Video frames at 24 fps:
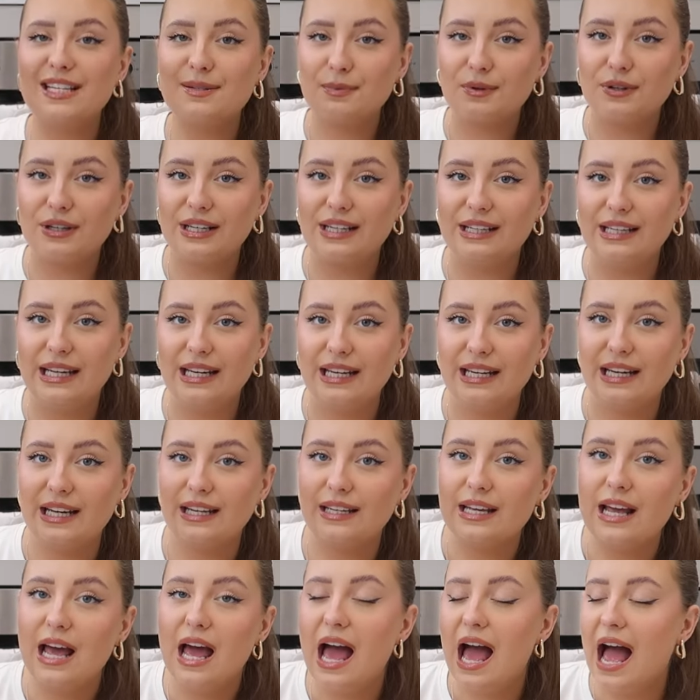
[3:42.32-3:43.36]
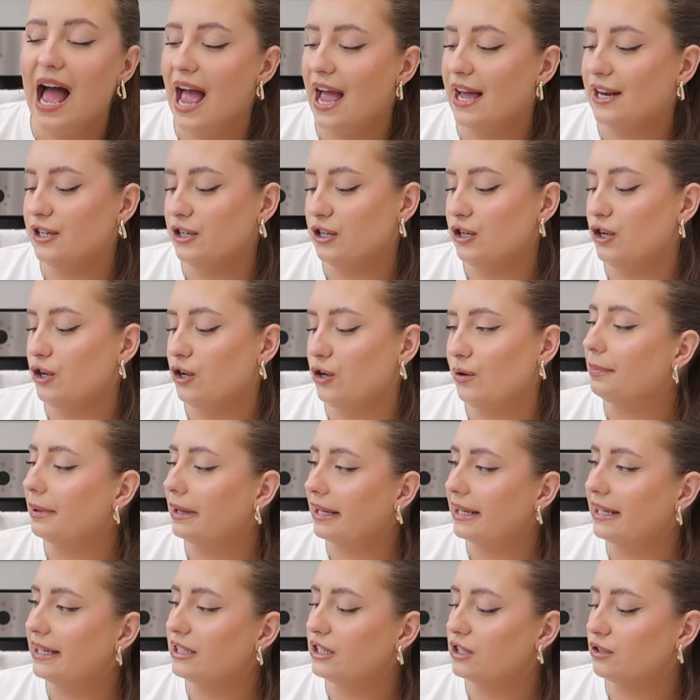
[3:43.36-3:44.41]
desperately needed a new
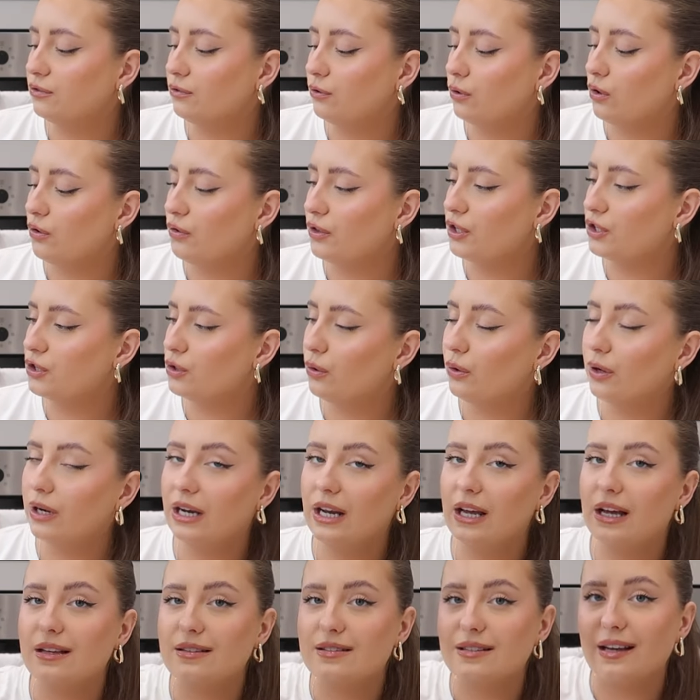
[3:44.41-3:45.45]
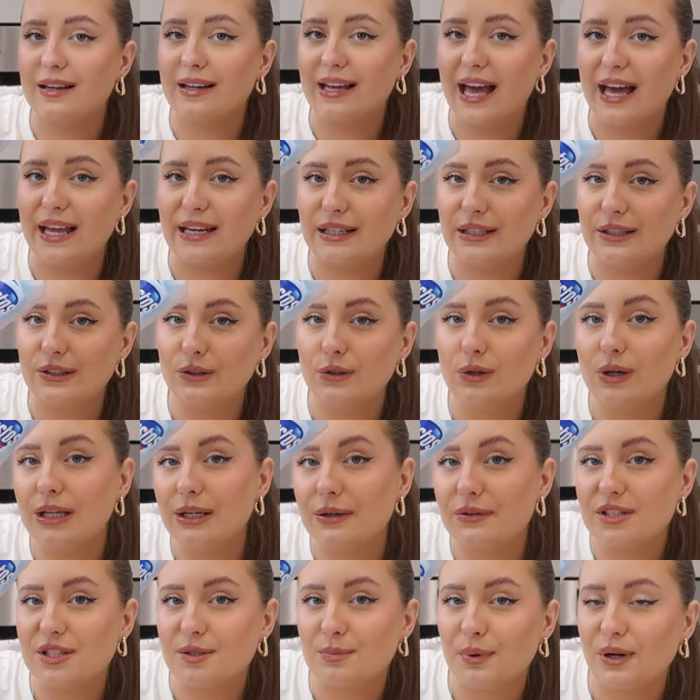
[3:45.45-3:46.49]
bleach for the toilets. Again, a
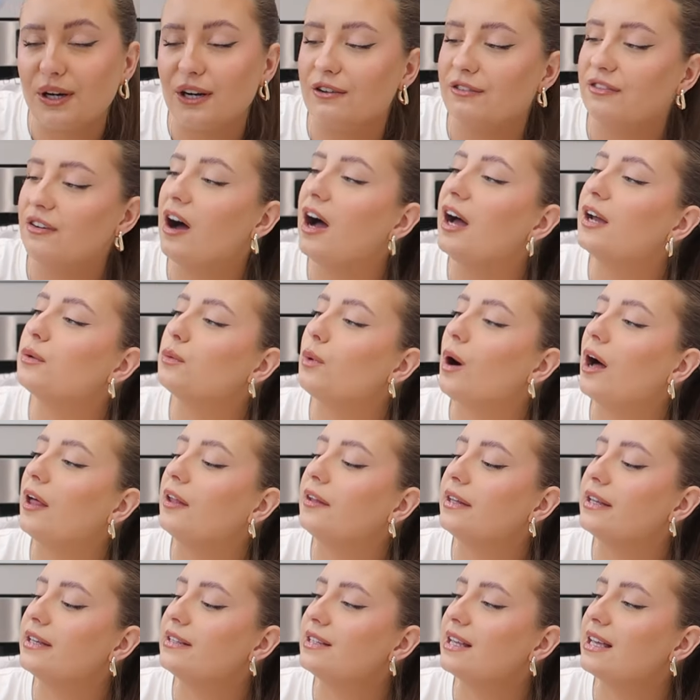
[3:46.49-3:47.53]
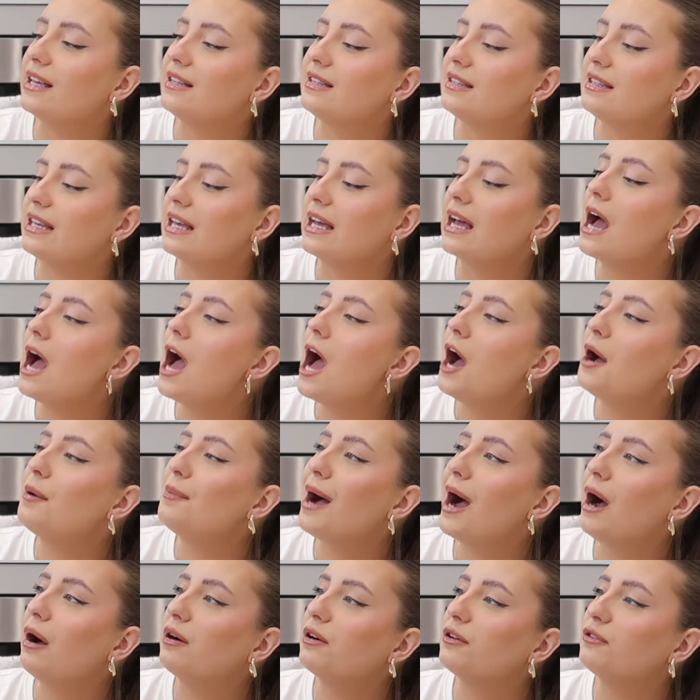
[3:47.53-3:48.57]
little springified one. This is the
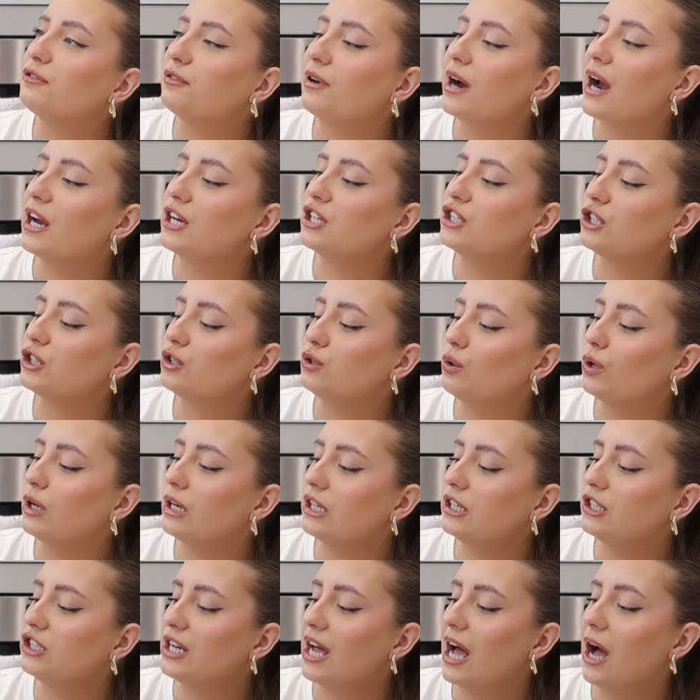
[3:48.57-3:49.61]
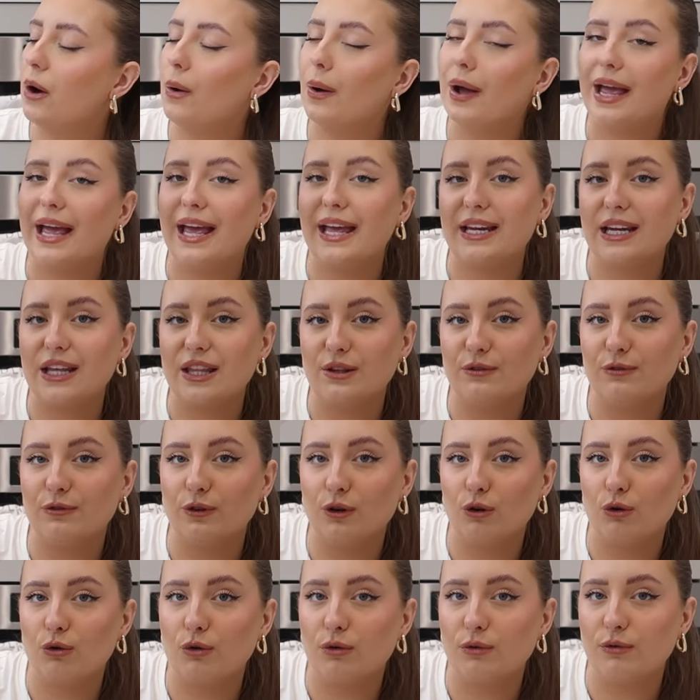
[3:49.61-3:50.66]
Power Fresh Toilet Gel in
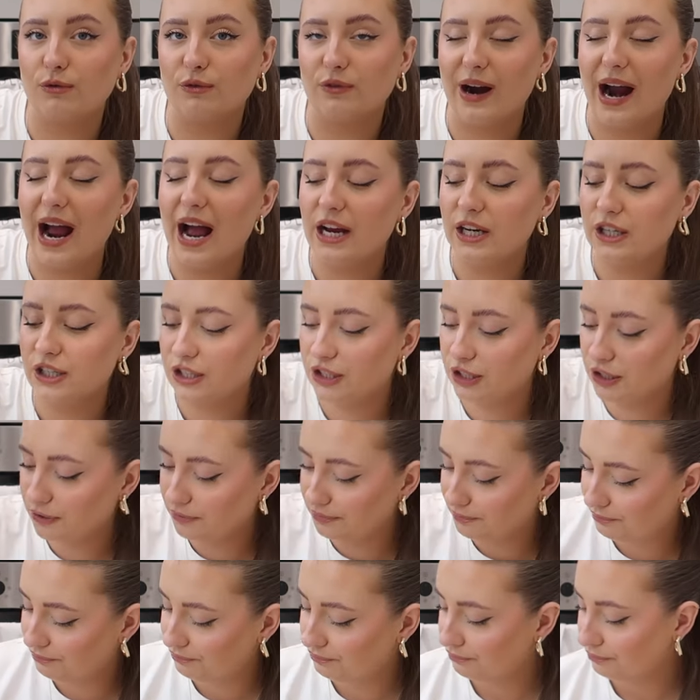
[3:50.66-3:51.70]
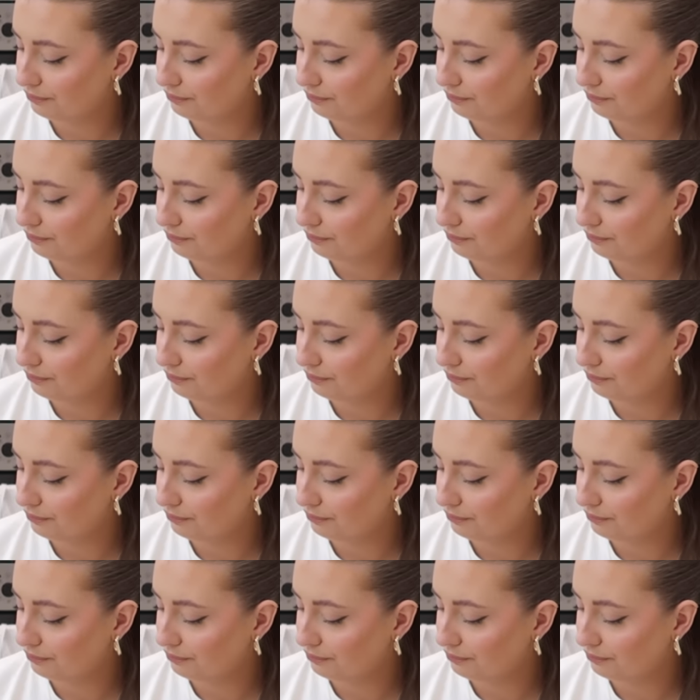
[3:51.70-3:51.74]
Floral Fresh.